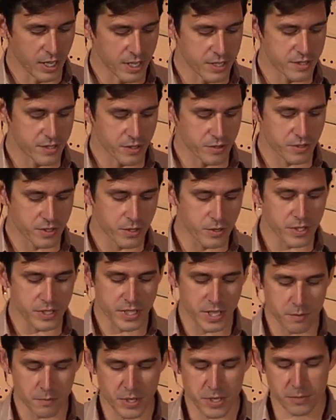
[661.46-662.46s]
So 2 to
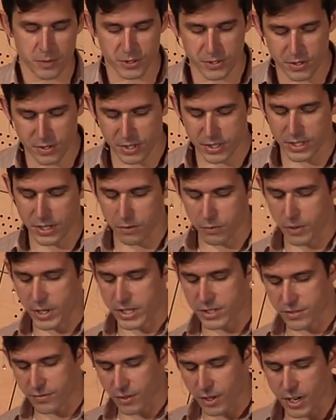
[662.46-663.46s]
10 people, 2 to 10
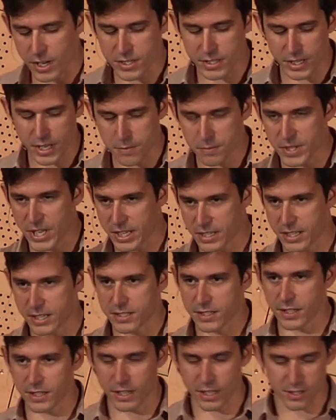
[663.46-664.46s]
weeks, for us, keeps that
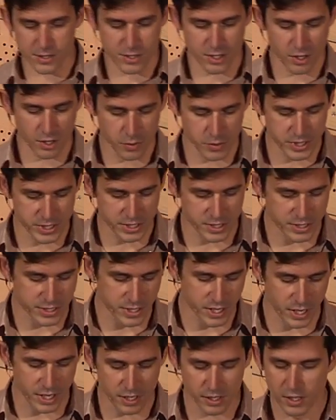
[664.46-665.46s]
destination always in
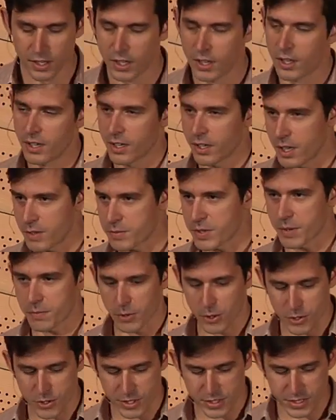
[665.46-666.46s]
sight, keeps
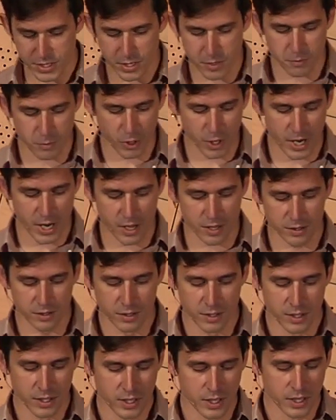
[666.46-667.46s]
up urgency and
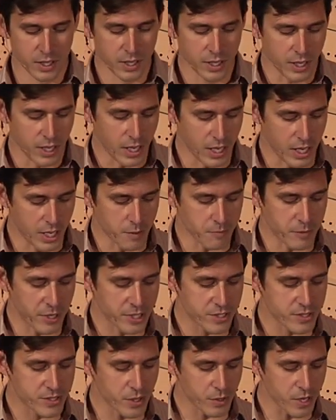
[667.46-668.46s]
morale.
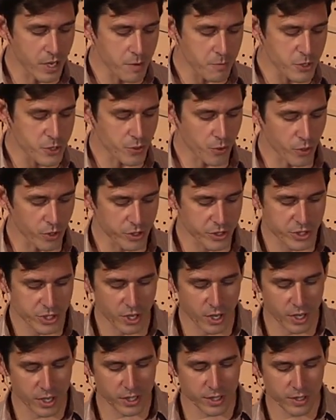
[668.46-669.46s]
So Yammer's org
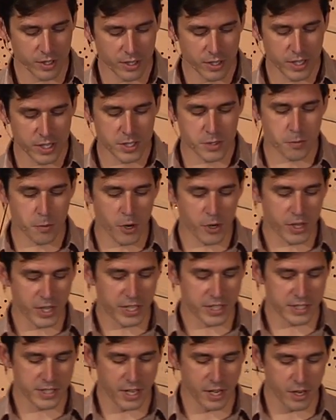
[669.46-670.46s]
chart is
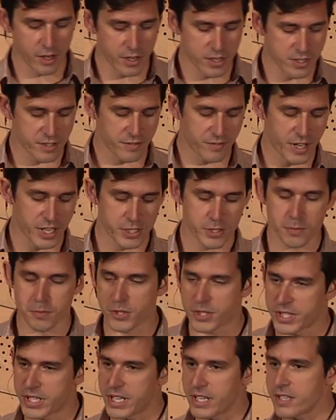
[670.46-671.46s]
broken into areas of
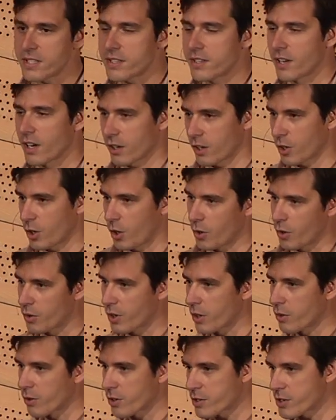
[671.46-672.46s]
expertise, not
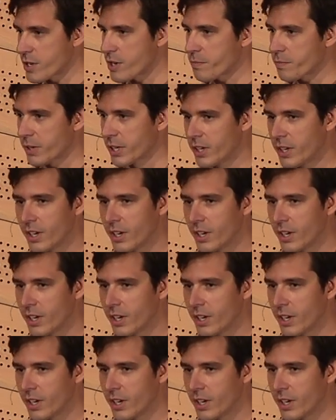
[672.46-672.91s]
code ownership.